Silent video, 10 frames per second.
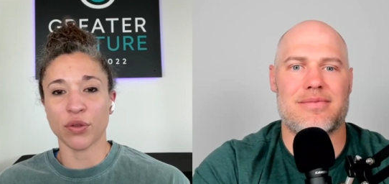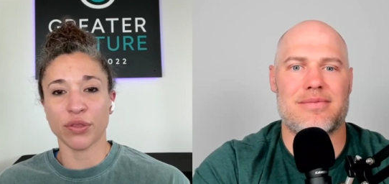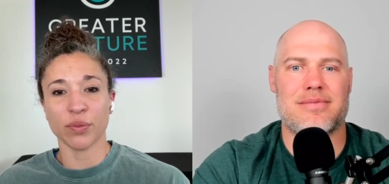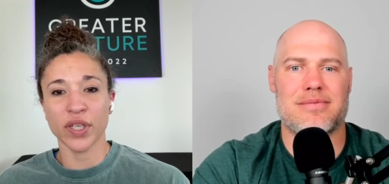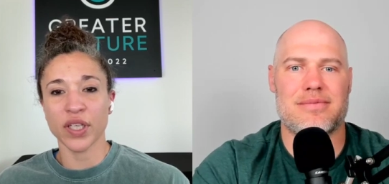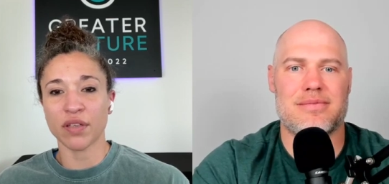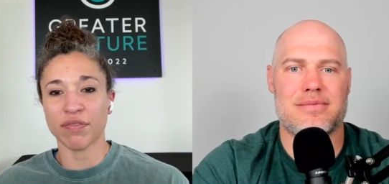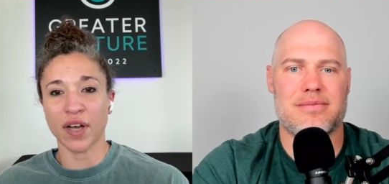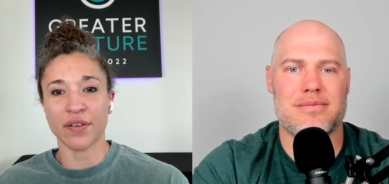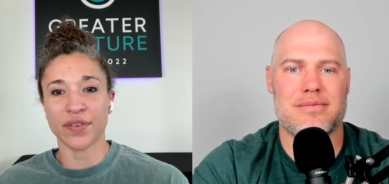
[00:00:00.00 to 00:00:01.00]
Speaker 1: you know, three
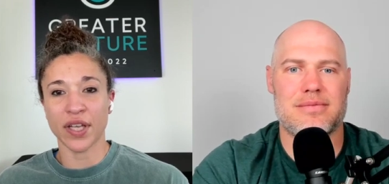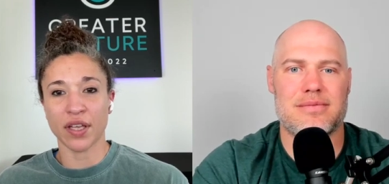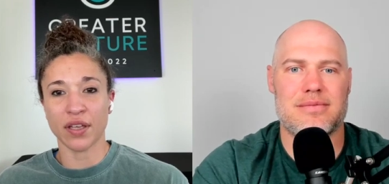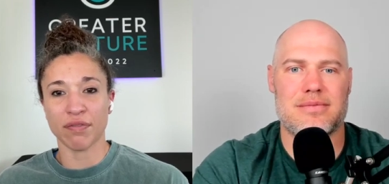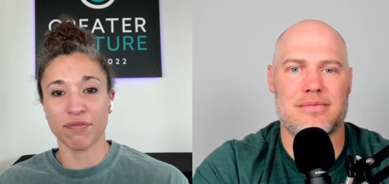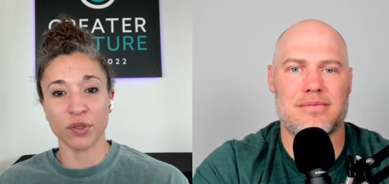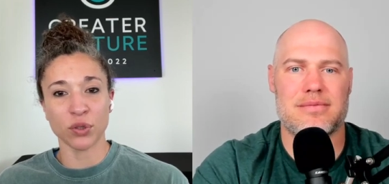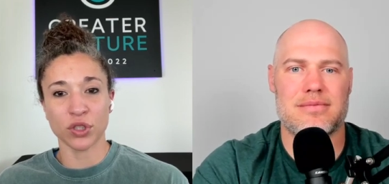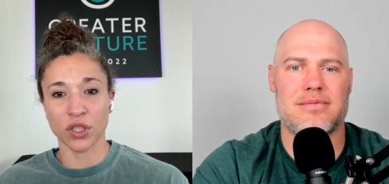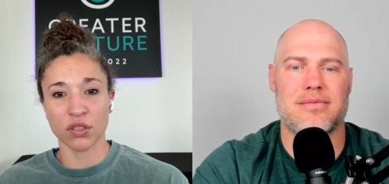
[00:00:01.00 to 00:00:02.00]
to five day
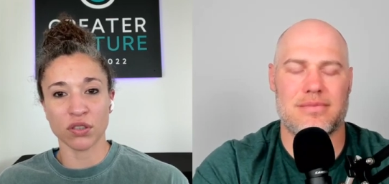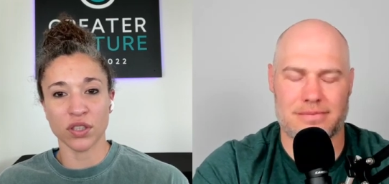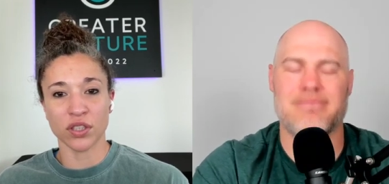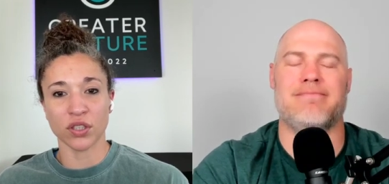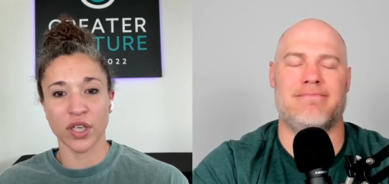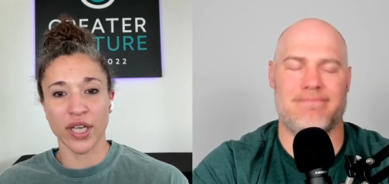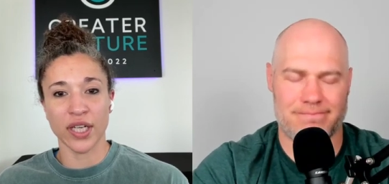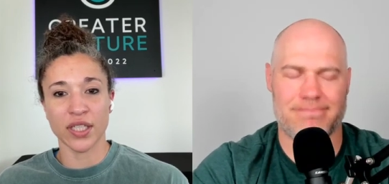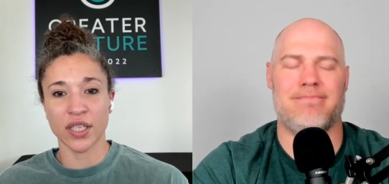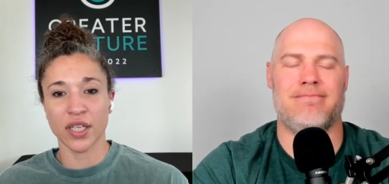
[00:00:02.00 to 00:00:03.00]
food journal is a
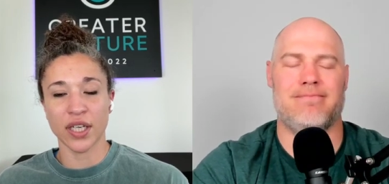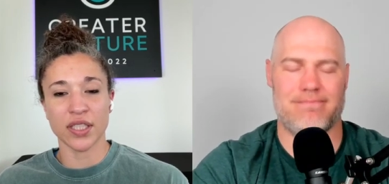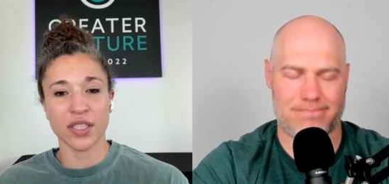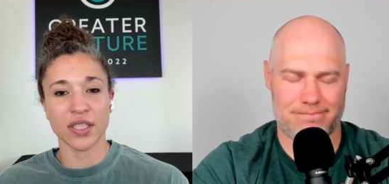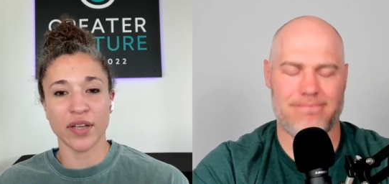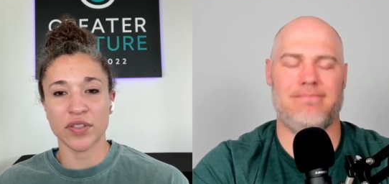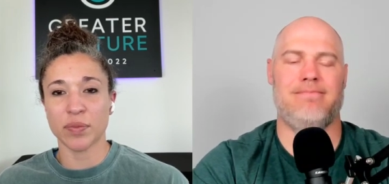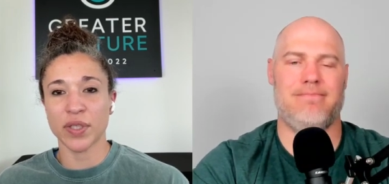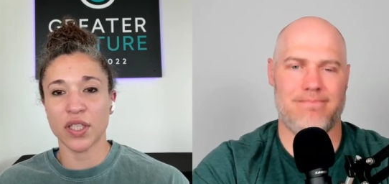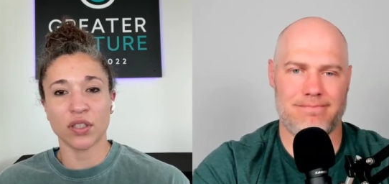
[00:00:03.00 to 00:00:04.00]
great idea. It doesn't
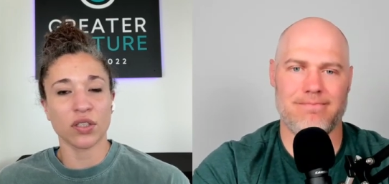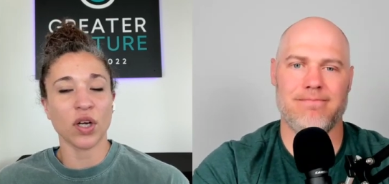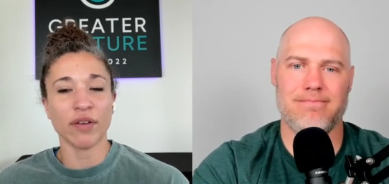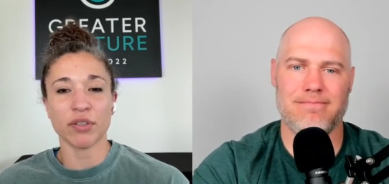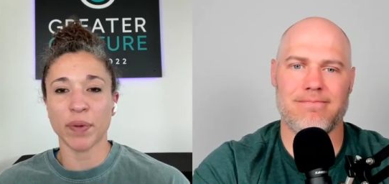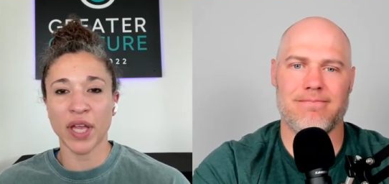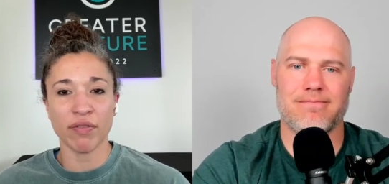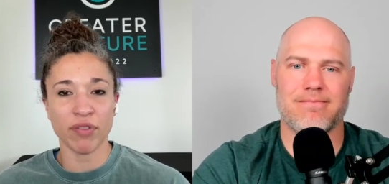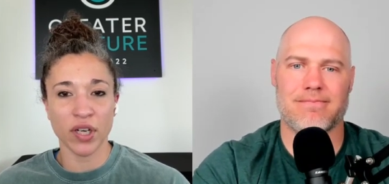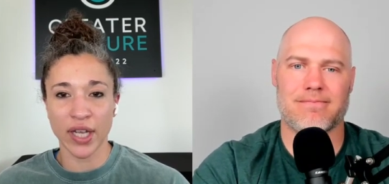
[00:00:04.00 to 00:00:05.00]
have to be, you don't have to
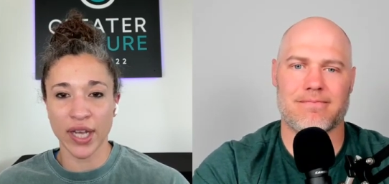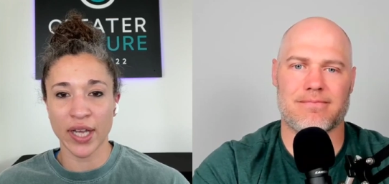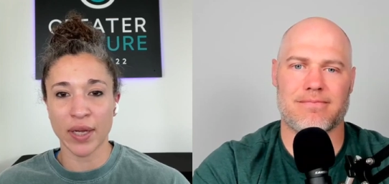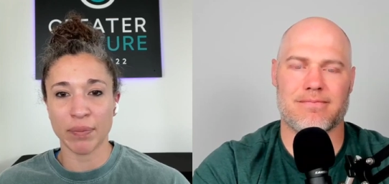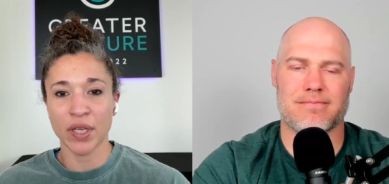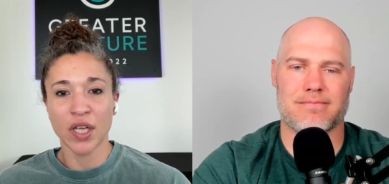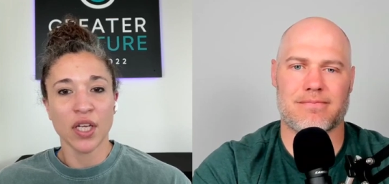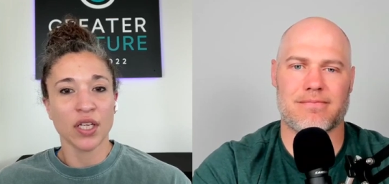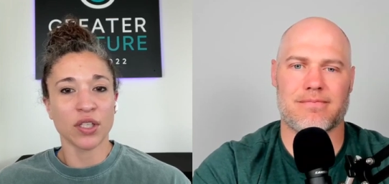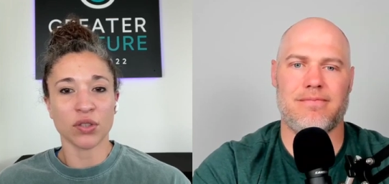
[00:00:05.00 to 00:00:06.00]
pay for an app.
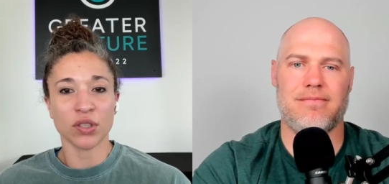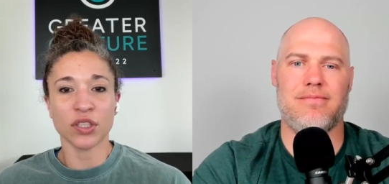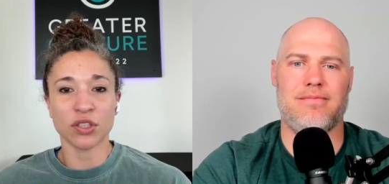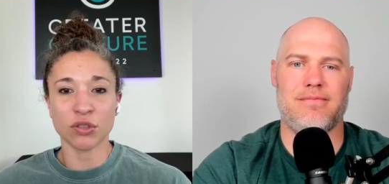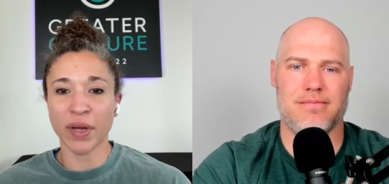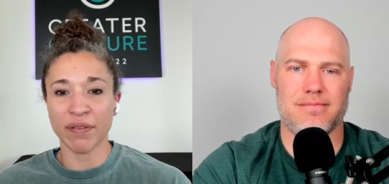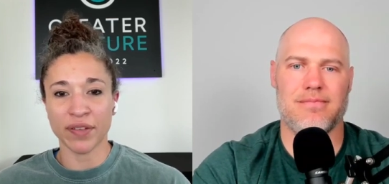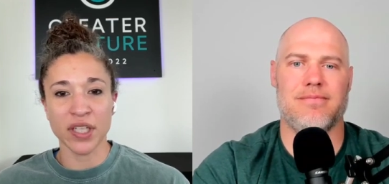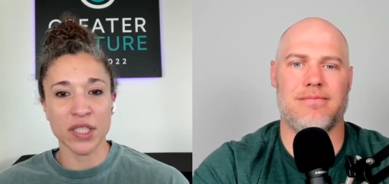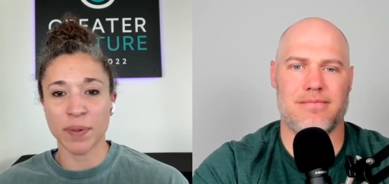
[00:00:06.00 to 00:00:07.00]
You don't need to do
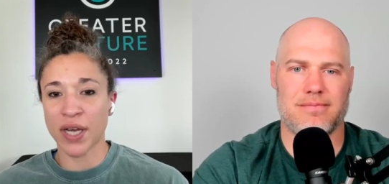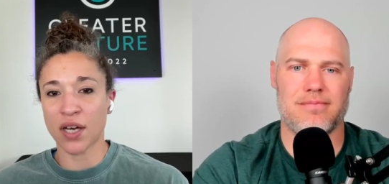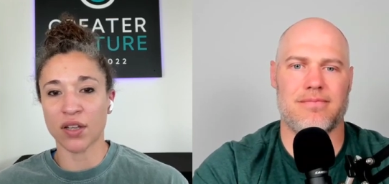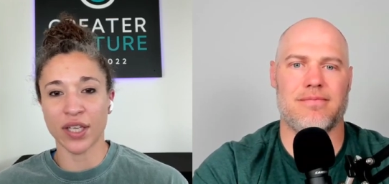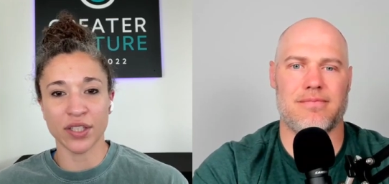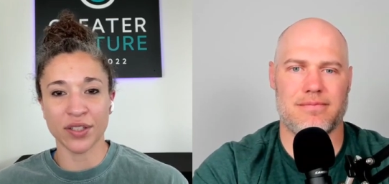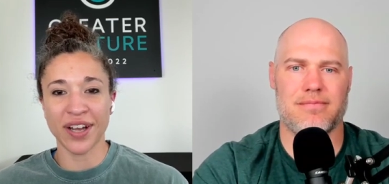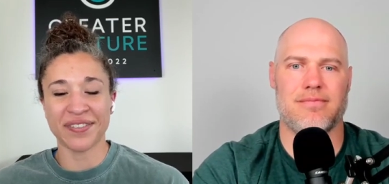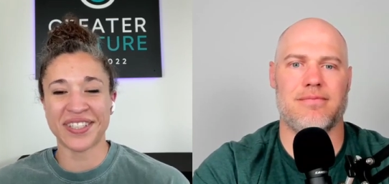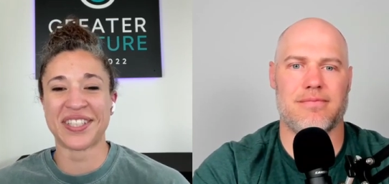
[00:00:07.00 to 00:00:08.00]
MyFitnessPal. Like, you
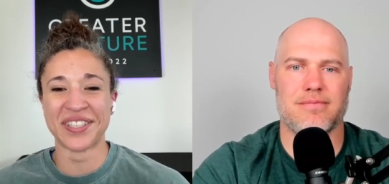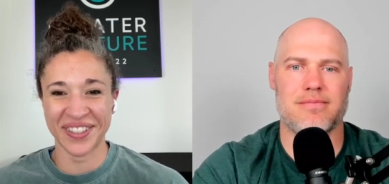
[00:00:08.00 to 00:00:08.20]
don't have to